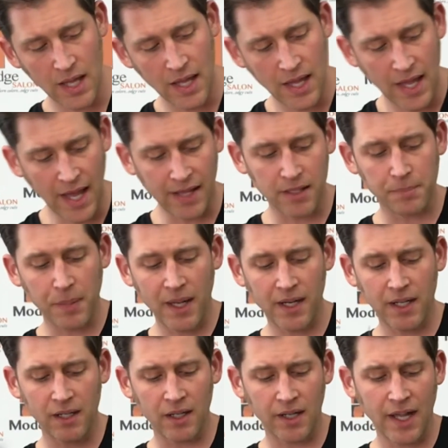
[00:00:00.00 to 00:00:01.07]
And depending
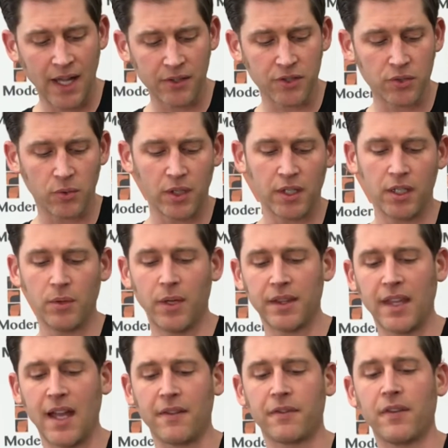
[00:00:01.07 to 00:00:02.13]
on how short you want
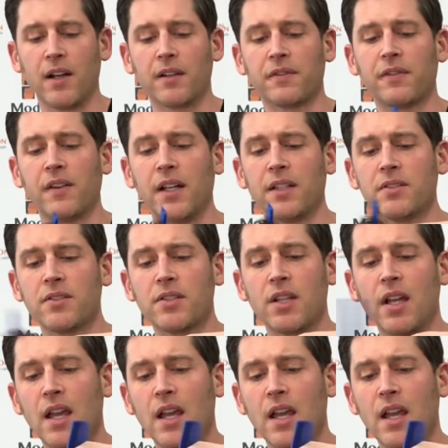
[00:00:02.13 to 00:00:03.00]
that front fringe